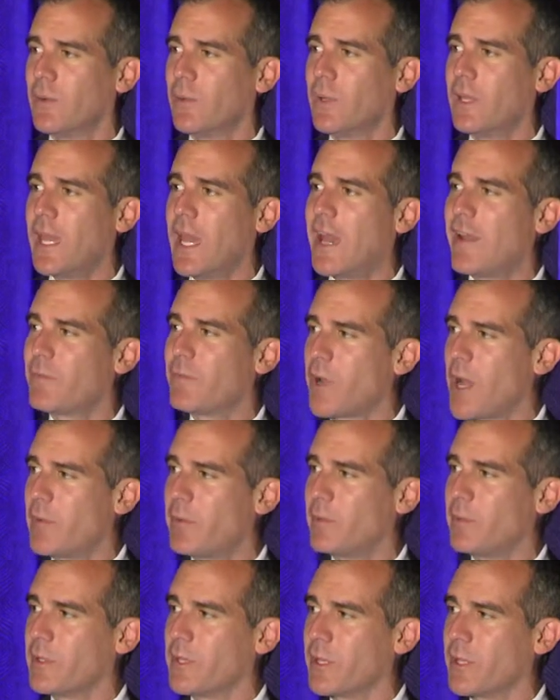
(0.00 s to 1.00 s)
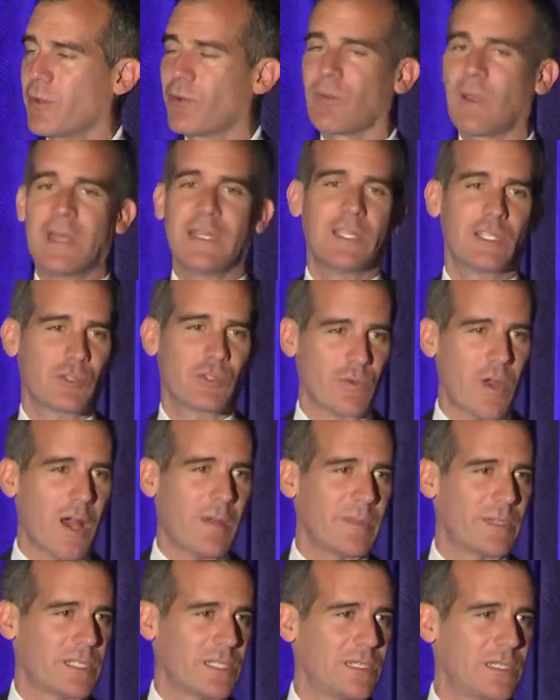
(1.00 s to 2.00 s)
we have probably the greatest
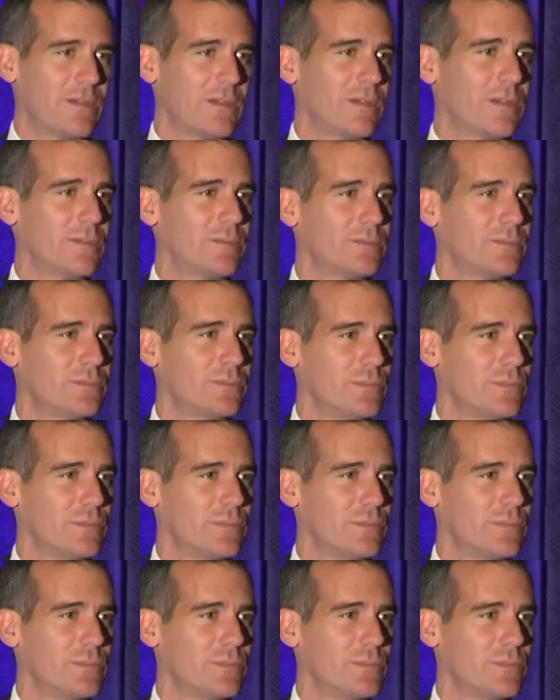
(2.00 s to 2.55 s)
raw material